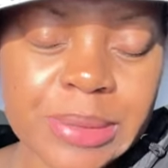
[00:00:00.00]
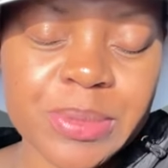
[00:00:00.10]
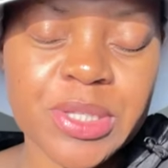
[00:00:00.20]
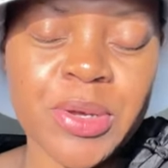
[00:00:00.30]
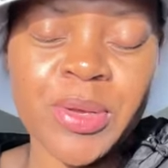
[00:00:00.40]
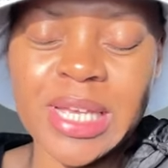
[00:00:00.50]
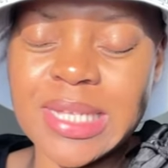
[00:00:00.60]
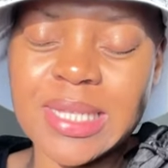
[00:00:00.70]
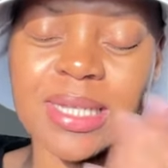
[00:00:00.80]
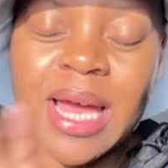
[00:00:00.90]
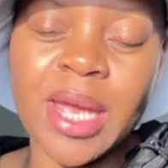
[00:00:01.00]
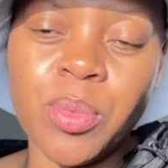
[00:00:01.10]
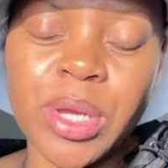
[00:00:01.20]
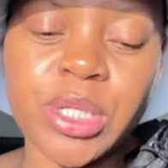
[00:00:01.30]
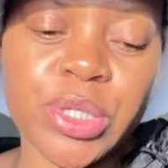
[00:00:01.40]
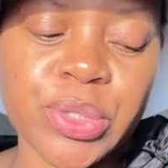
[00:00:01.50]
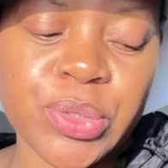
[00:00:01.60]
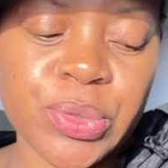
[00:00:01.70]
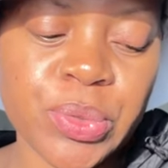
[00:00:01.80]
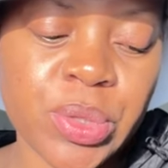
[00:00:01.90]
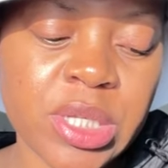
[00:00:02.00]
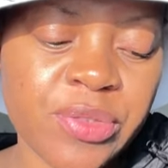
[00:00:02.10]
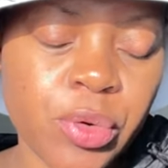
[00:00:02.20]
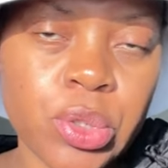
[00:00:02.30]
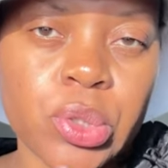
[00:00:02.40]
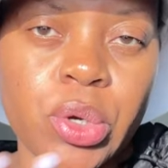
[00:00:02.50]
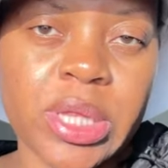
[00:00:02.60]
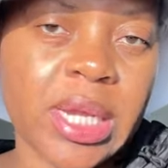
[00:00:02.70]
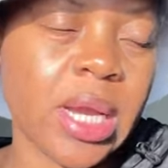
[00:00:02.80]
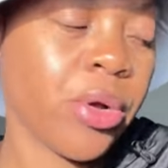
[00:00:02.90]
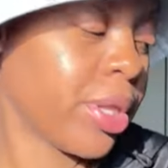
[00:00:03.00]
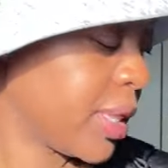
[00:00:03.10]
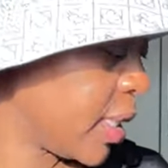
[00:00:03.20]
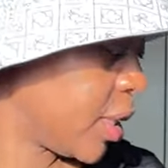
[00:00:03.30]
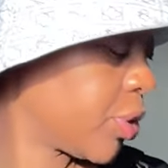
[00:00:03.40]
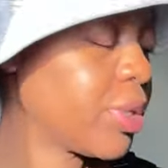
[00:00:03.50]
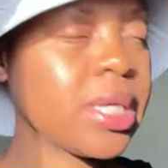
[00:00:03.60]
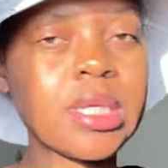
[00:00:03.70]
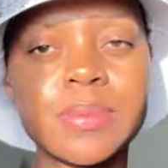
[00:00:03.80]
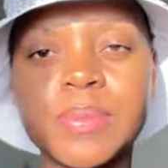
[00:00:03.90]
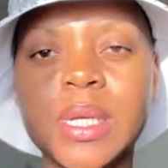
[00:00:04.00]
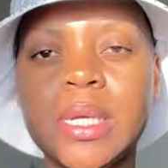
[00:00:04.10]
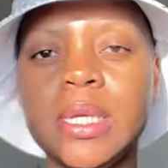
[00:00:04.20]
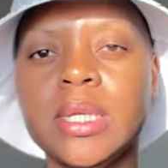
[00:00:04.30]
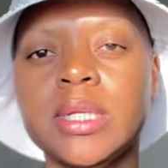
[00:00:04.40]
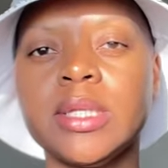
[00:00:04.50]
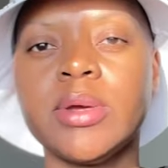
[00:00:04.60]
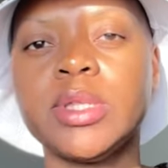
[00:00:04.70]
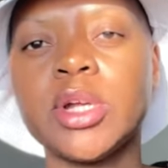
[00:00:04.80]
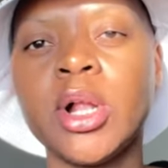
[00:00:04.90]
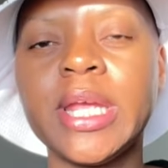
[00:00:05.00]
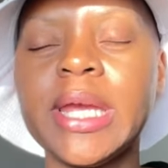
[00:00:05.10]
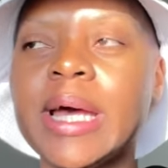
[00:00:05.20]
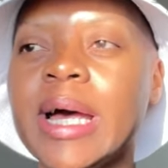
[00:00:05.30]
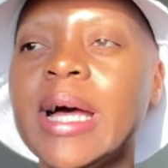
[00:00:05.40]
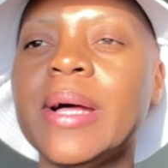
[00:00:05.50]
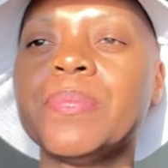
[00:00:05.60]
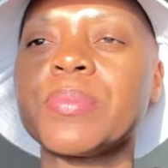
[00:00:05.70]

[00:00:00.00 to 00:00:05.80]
So yes, I went to the divorce court and I got the decrees. So it's all here.